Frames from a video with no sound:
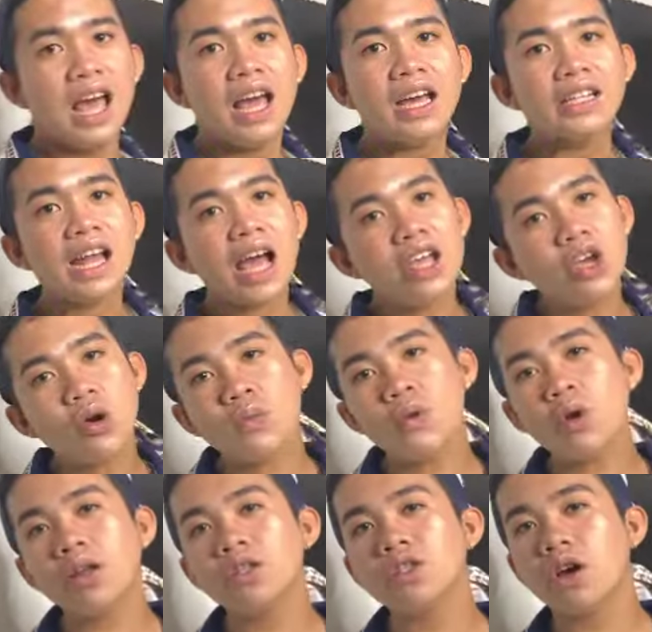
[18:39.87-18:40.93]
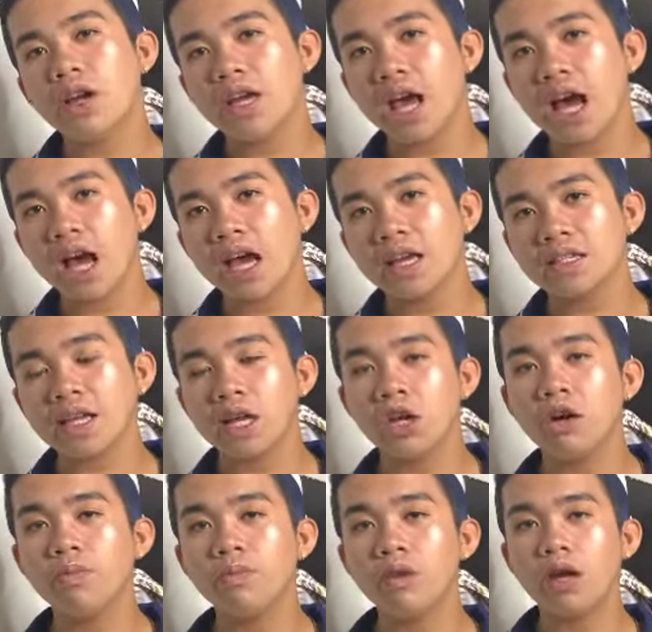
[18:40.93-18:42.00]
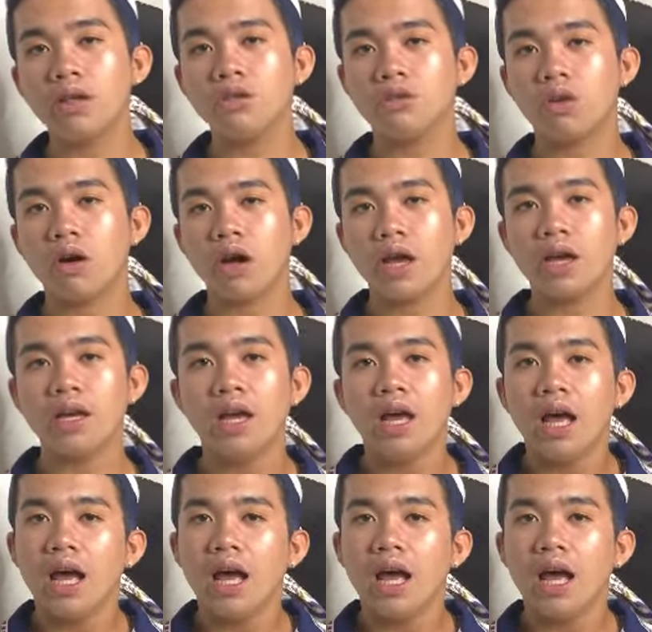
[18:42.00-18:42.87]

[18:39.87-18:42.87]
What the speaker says: And I hope you enjoy, guys. I hope you enjoy.